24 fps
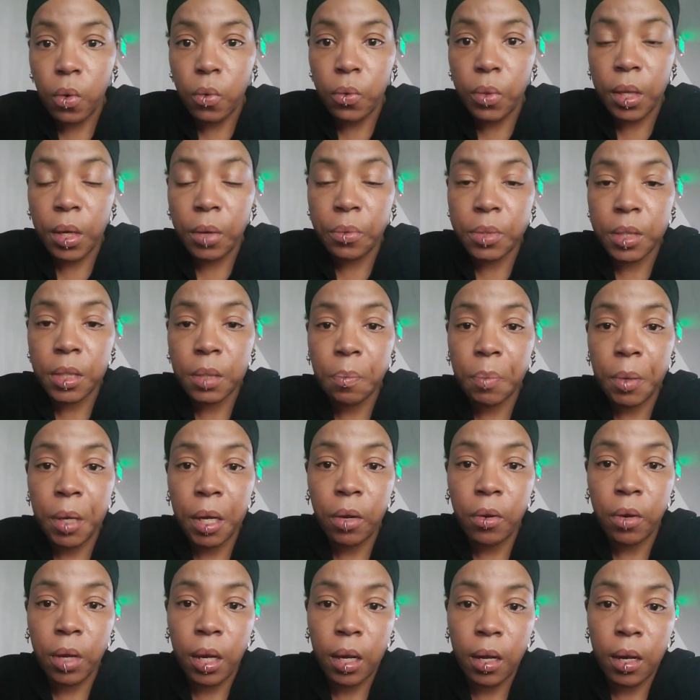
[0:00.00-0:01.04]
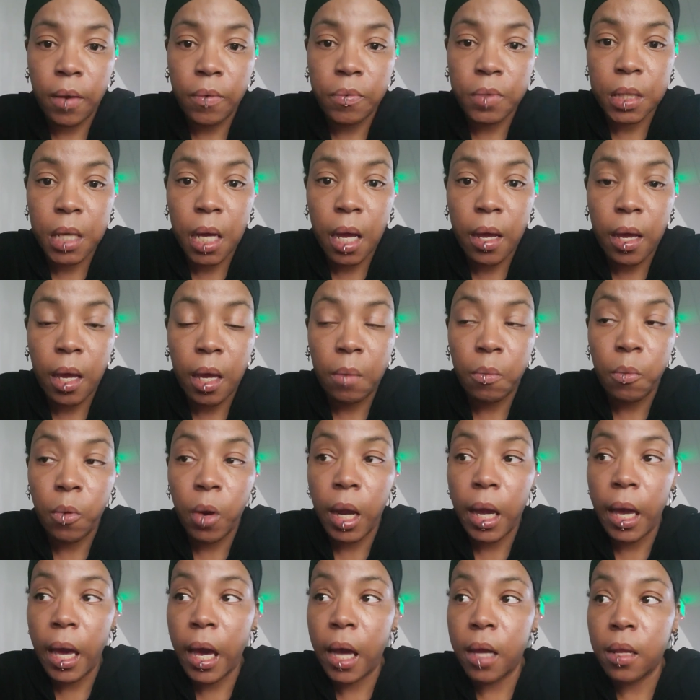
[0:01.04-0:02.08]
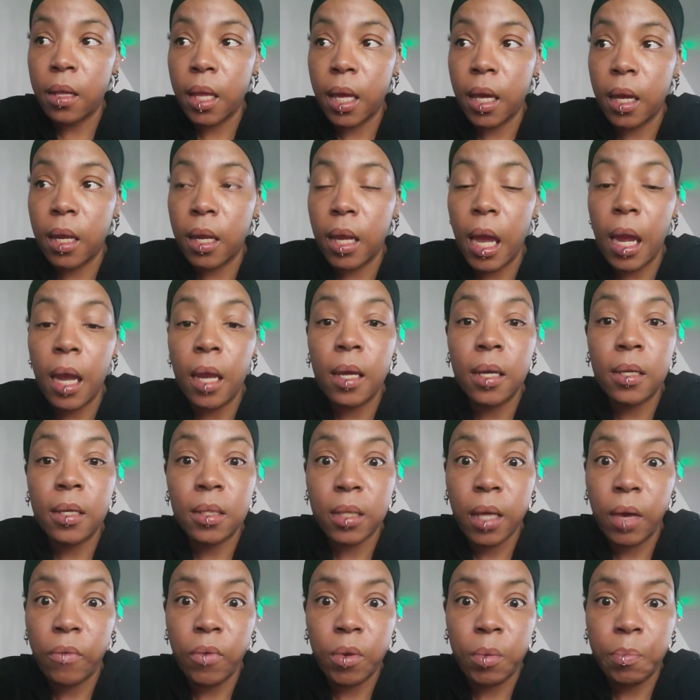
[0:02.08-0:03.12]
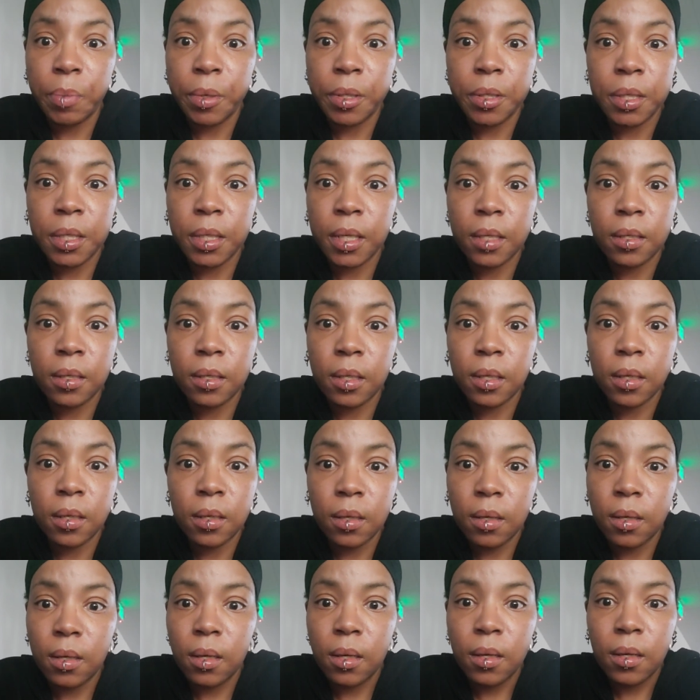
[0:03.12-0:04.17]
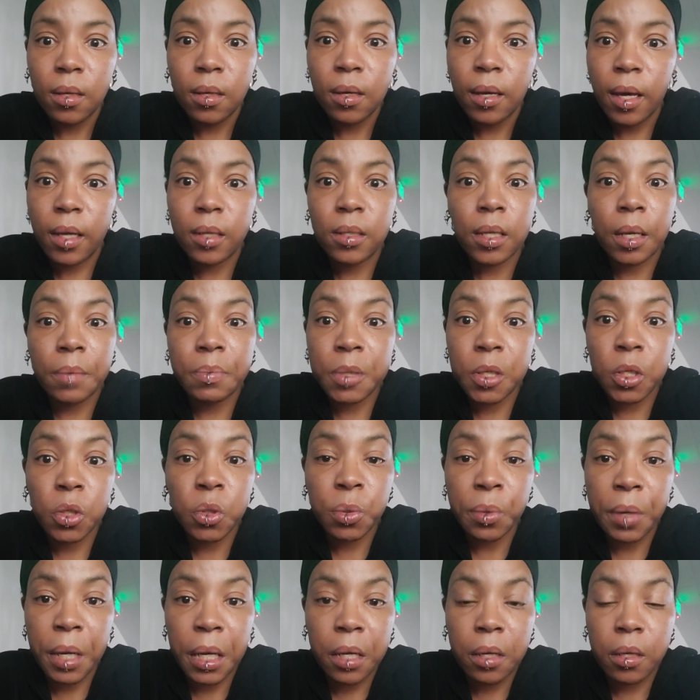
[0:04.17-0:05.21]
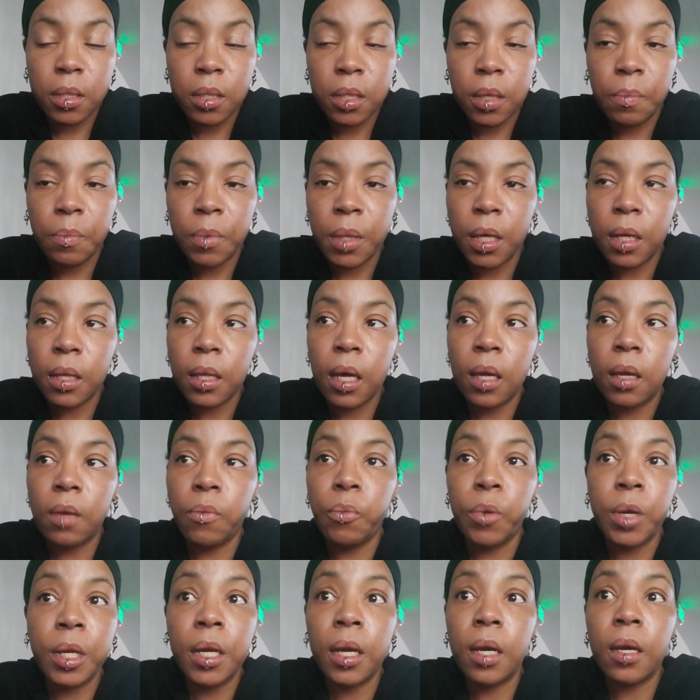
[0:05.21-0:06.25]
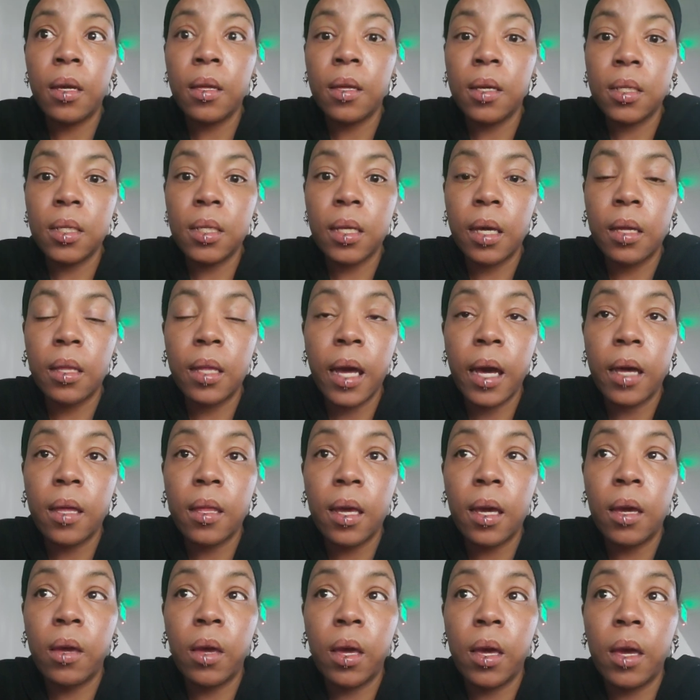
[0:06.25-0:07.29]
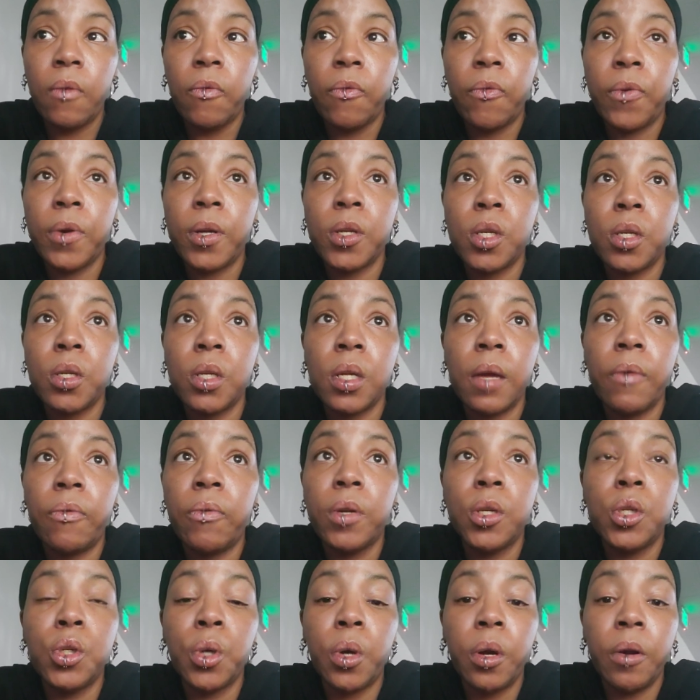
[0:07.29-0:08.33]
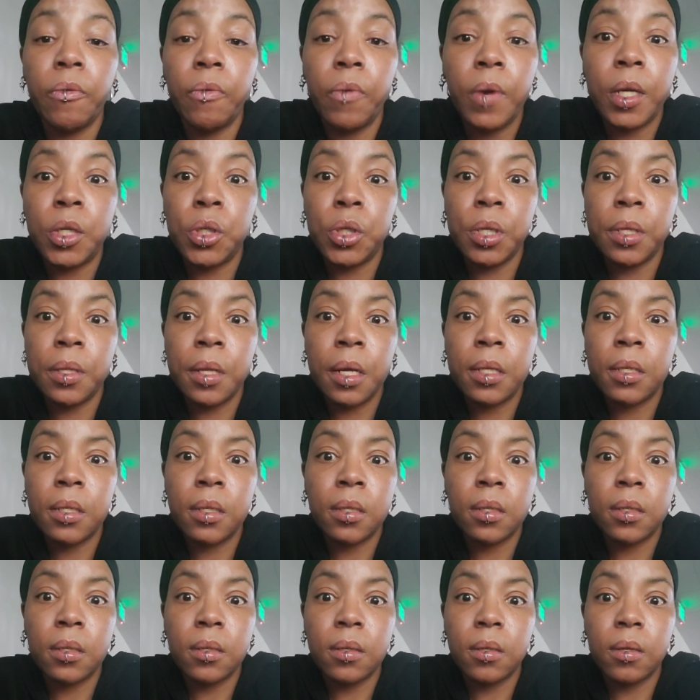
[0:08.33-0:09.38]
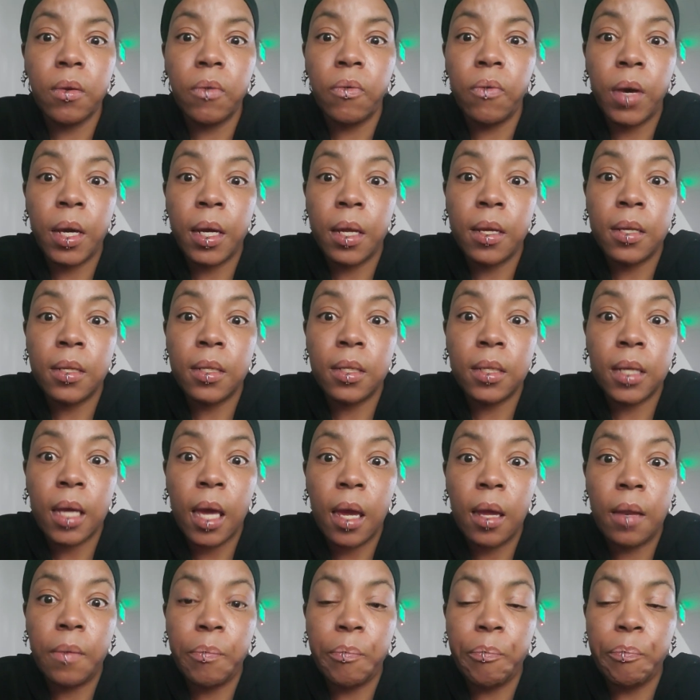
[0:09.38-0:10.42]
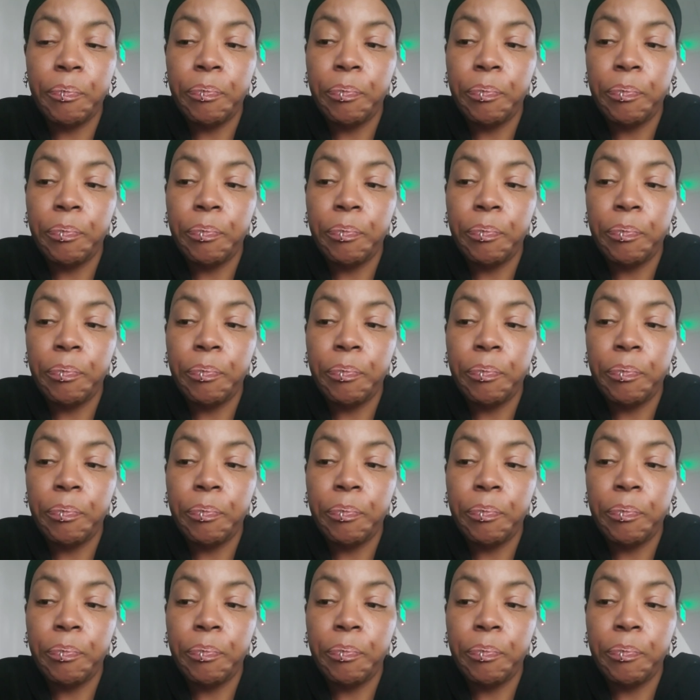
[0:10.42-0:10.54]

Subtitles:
There was a period of time where I had like an 87% acceptance rate or something like ridiculous like that. Like for short fiction, that's fucking insane.